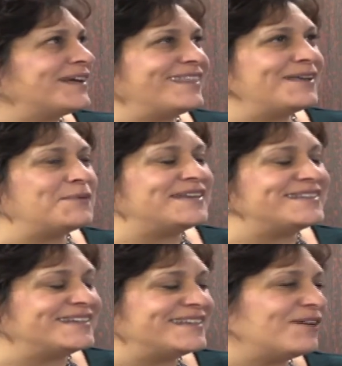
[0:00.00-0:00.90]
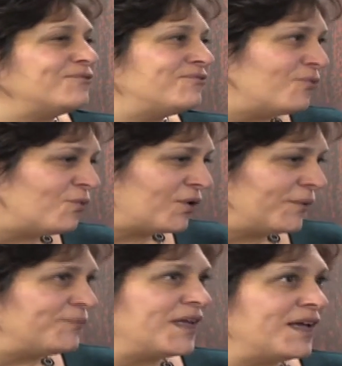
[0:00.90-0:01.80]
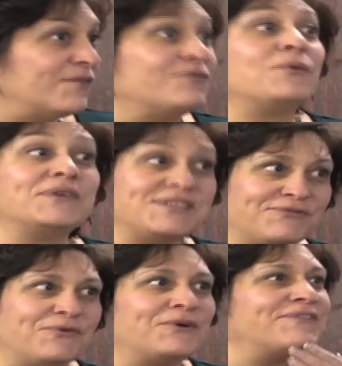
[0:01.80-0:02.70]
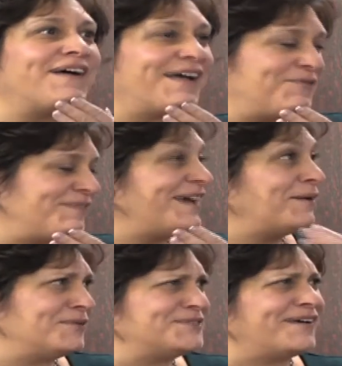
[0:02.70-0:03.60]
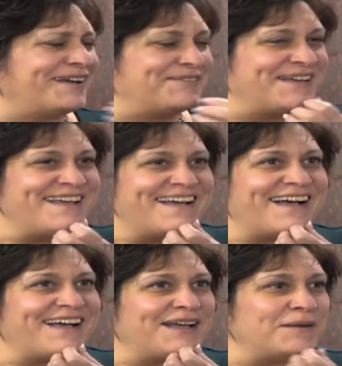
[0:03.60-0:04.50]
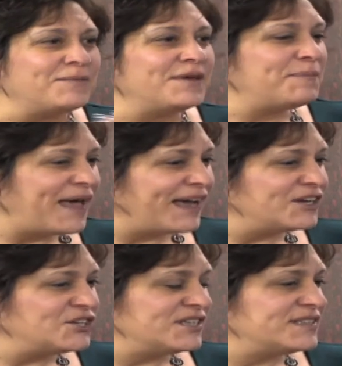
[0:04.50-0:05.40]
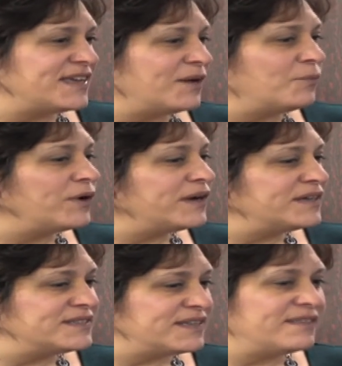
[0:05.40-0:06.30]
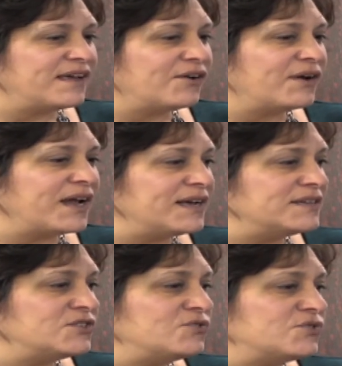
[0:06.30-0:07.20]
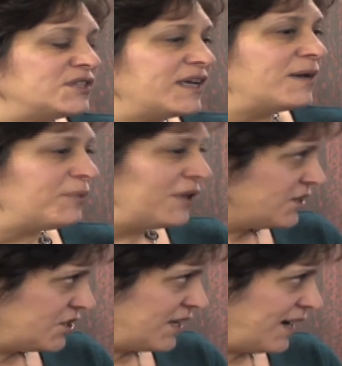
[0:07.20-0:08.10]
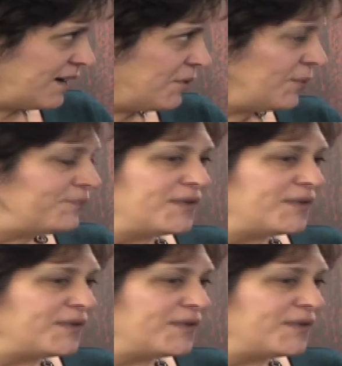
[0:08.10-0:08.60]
I think we sent out 4. Was it 4 or 5? Yeah, it was 5 packages. And what is in there is usually a plush animal.